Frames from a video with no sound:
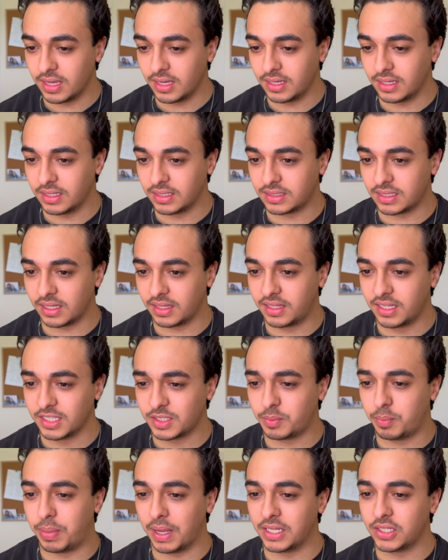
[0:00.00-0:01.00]
is this
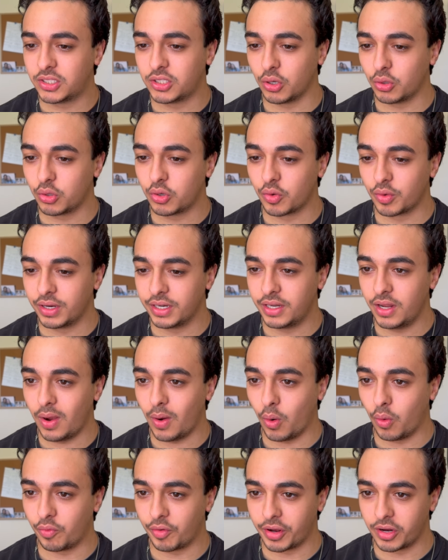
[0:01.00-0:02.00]
bento grid
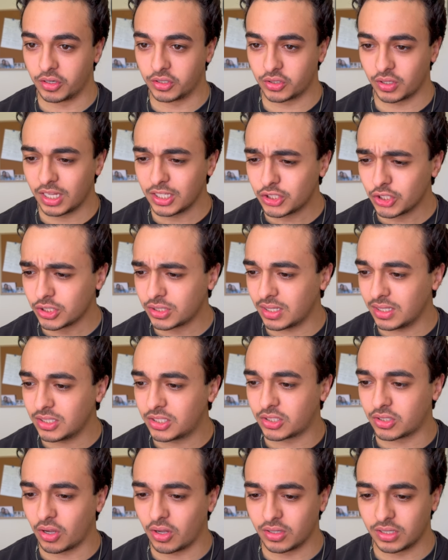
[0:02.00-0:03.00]
over here. So let's just
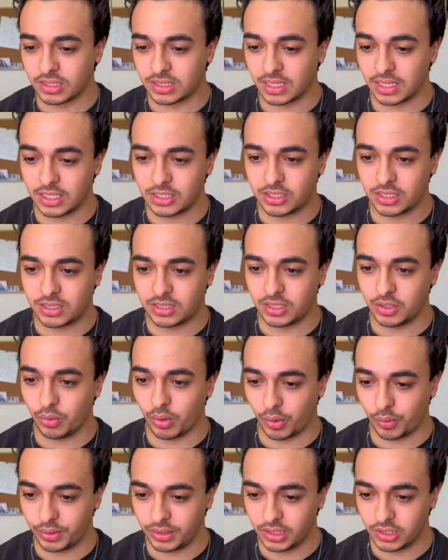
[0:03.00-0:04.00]
install this and let's just see
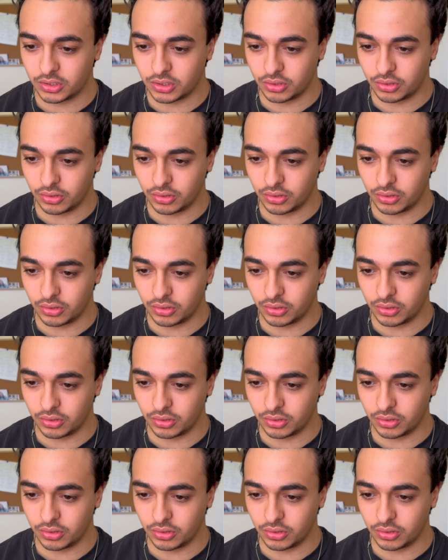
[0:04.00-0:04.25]
what we need to